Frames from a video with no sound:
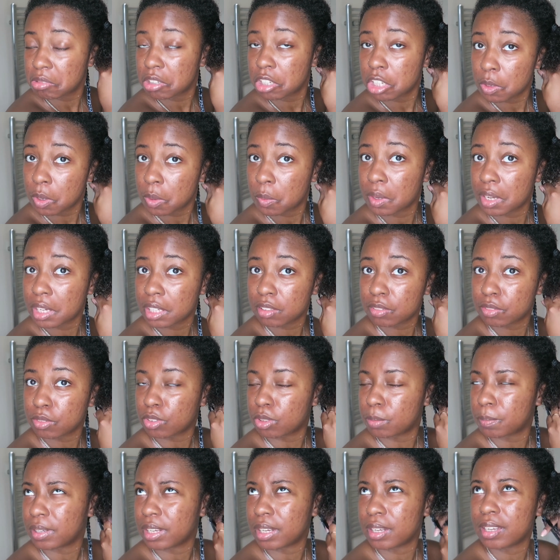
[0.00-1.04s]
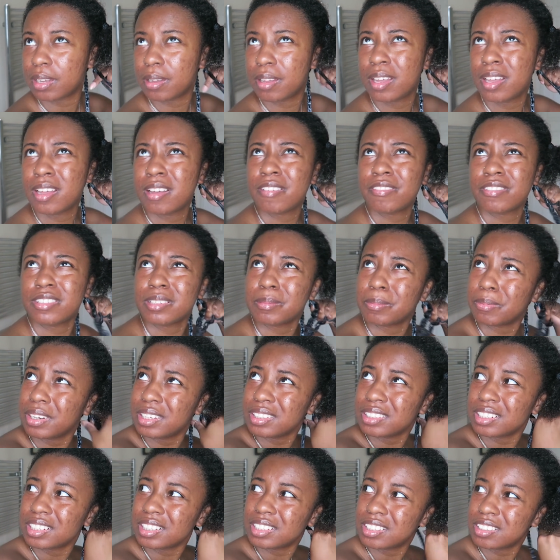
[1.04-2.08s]
who it works for, but
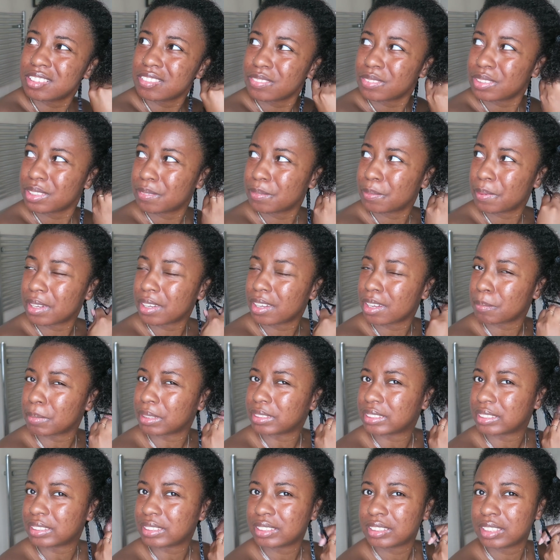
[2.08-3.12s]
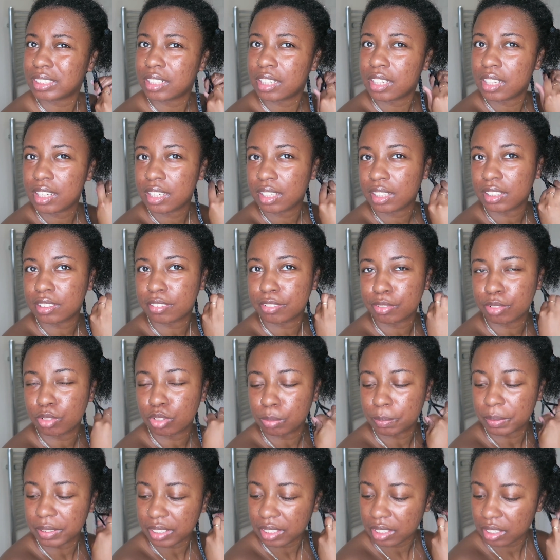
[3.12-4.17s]
surprisingly it doesn't really work on my sister, and her hair is
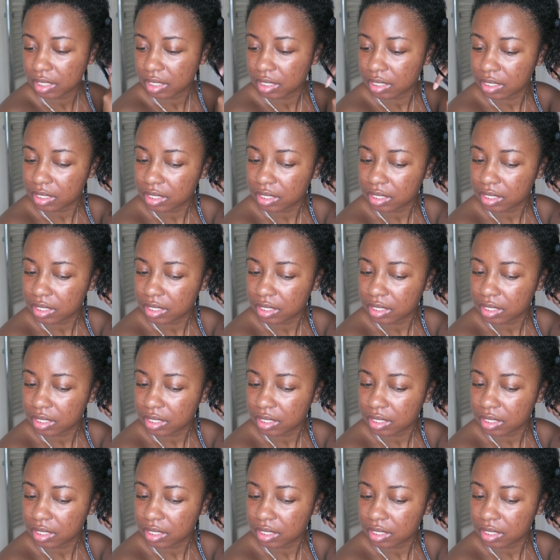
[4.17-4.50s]
4B.